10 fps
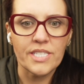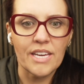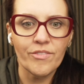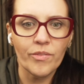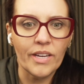
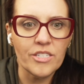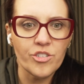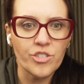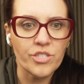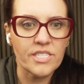
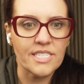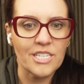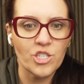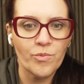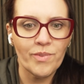Inflammation is just
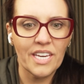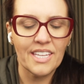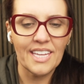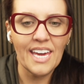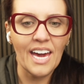such a
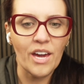big thing.